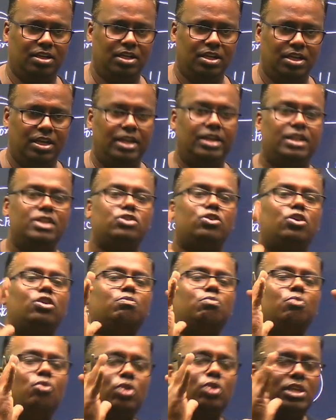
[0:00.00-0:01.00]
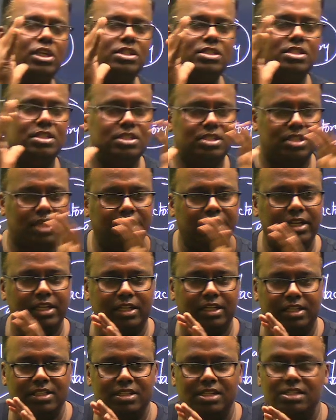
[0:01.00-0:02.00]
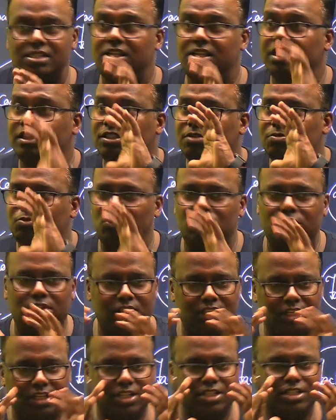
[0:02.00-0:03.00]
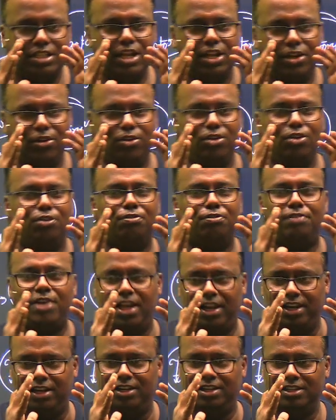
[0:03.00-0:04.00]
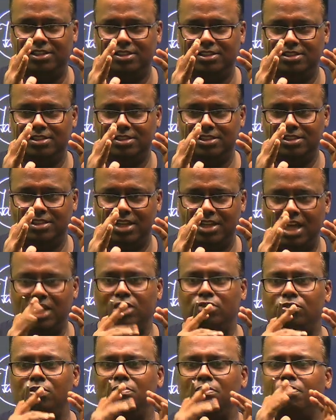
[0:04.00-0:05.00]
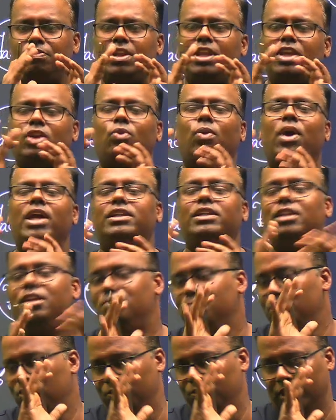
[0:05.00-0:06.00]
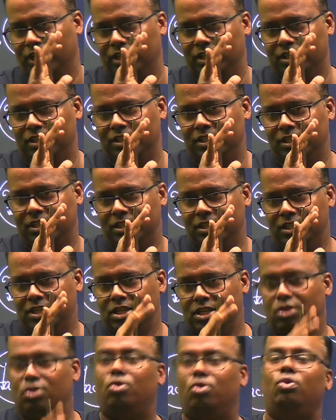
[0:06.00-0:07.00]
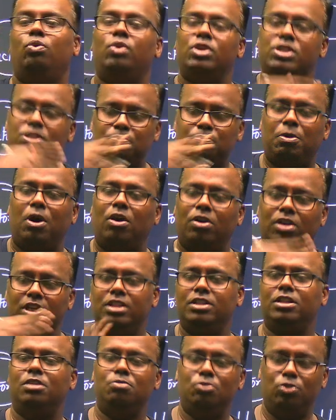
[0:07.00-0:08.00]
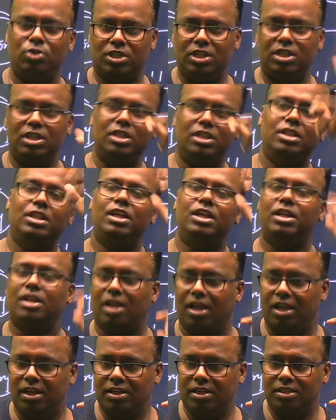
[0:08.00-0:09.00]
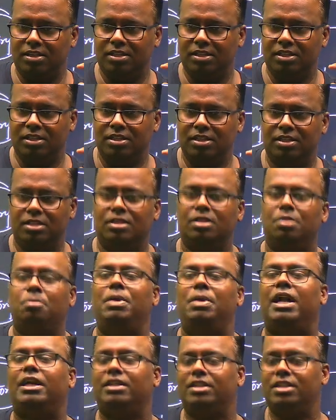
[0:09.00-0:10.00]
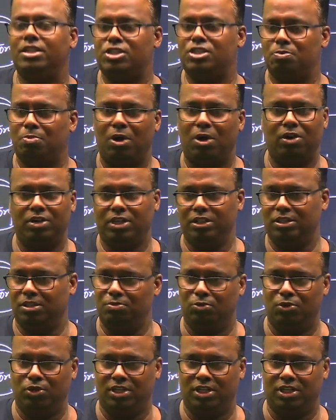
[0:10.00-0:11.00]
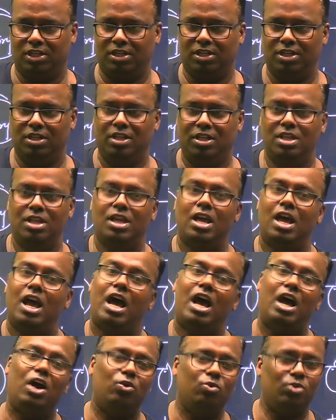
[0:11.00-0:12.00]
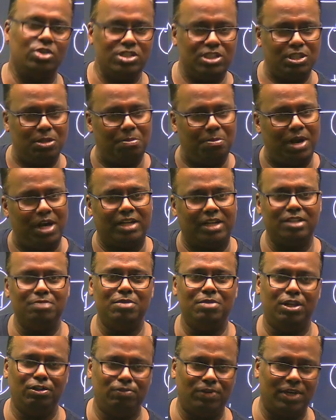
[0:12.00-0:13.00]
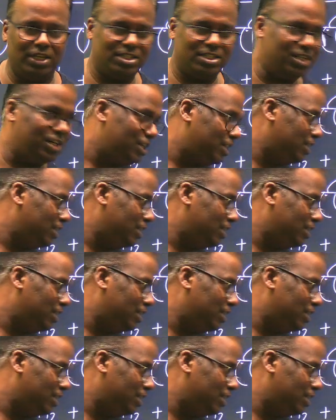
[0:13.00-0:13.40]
It has got motors inside it, just like the motor that is there in your fan. And it will be very quietly moving. Who is powering the motor in their car? The battery is powering the motor. How was the battery manufactured?